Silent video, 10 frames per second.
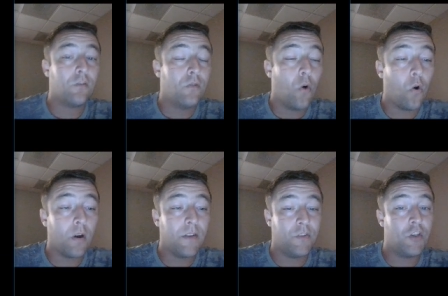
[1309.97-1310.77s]

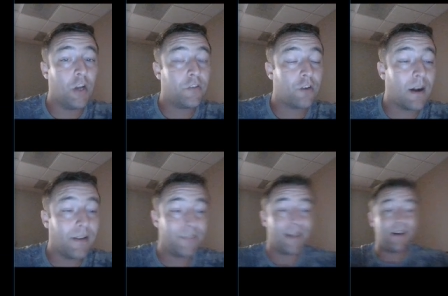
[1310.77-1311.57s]
Horn is just trying to
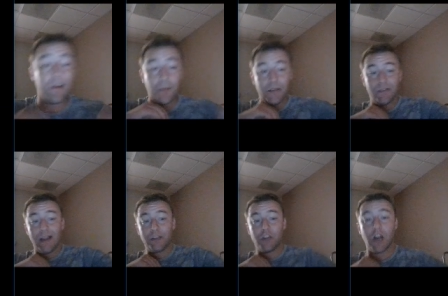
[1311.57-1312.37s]
set up his
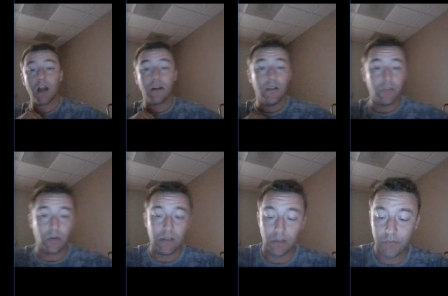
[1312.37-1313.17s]
next shot, so
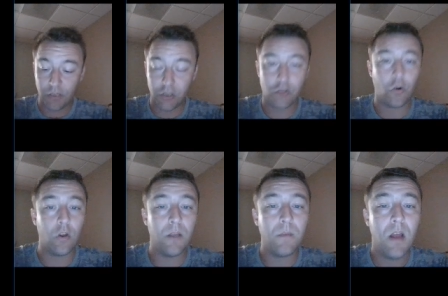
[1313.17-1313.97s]
he looks to control
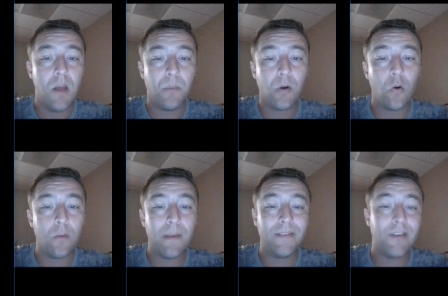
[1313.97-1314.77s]
him, but Horn
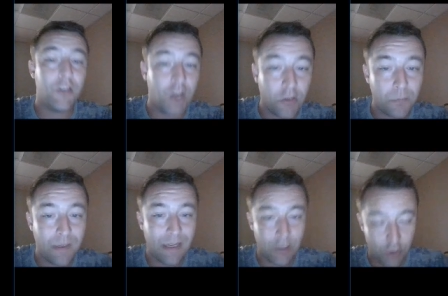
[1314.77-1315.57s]
makes an
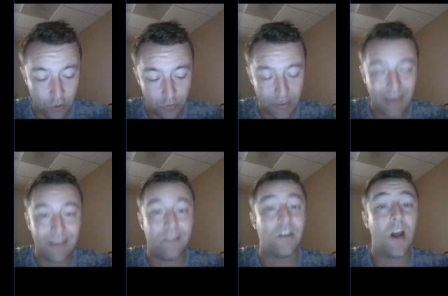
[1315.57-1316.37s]
adjustment and shoots a
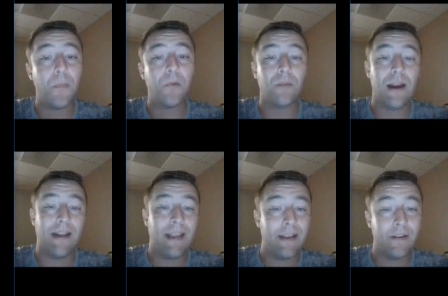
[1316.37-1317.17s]
double right
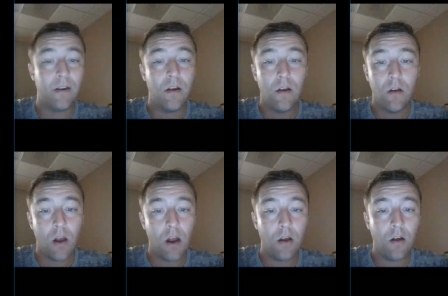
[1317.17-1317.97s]
hand.
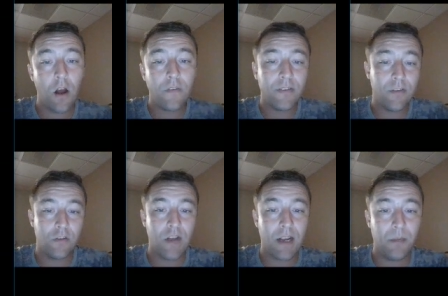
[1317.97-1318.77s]
Uh, obviously, there's
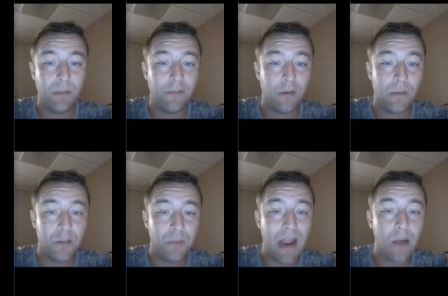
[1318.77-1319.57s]
not going to be very
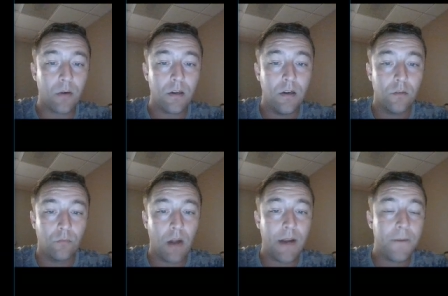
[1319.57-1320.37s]
much power,
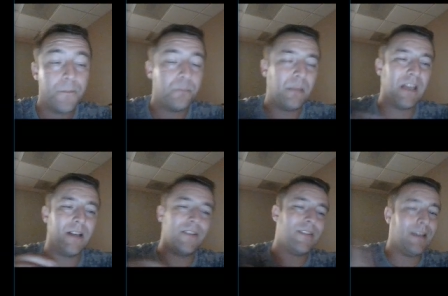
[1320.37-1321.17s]
right,
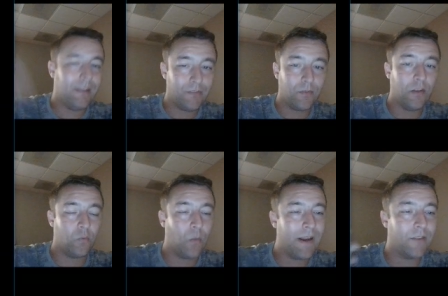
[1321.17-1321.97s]
because he's, his
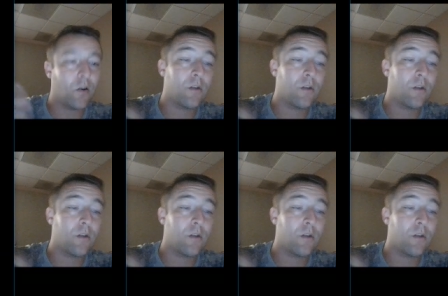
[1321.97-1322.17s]
weight is already